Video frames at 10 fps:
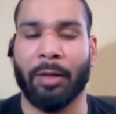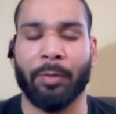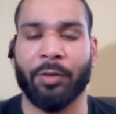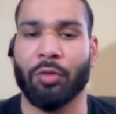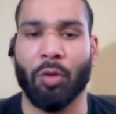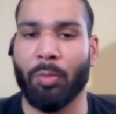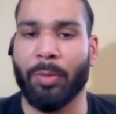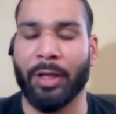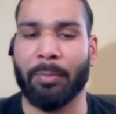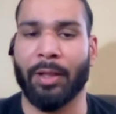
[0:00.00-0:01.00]
I was
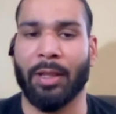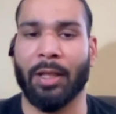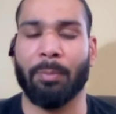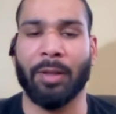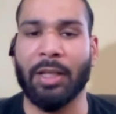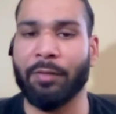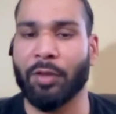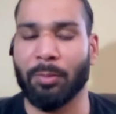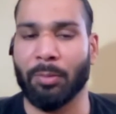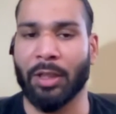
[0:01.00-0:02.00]
nobody, but they
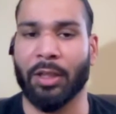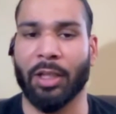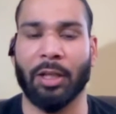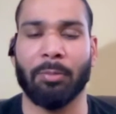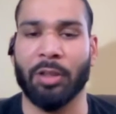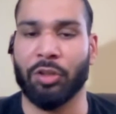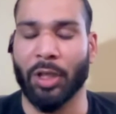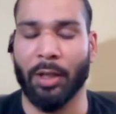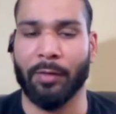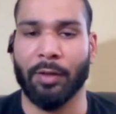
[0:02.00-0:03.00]
believed in me and they gave me the
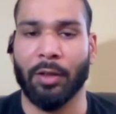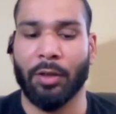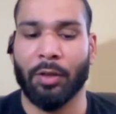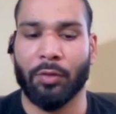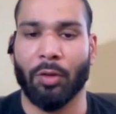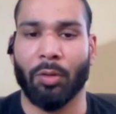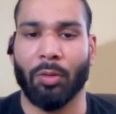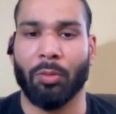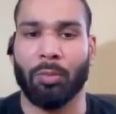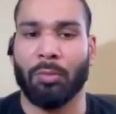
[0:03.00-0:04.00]
chance.
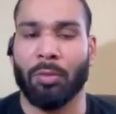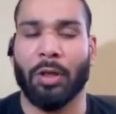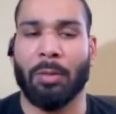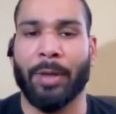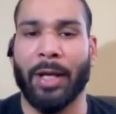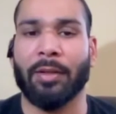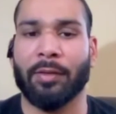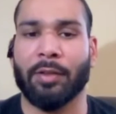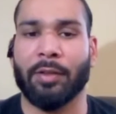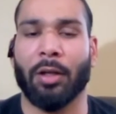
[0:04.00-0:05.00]
So Impact
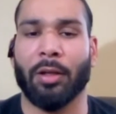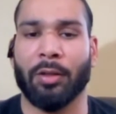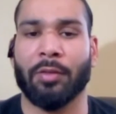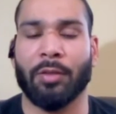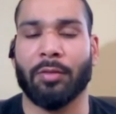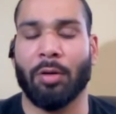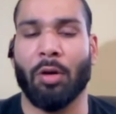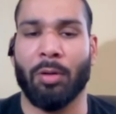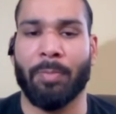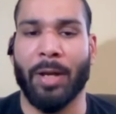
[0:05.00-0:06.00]
is yeah, it
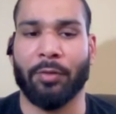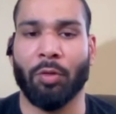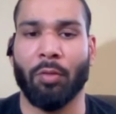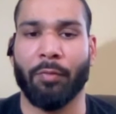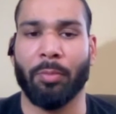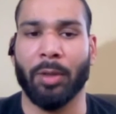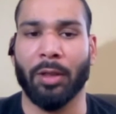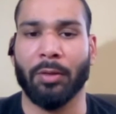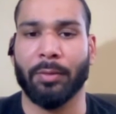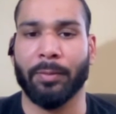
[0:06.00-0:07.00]
impacts home for me.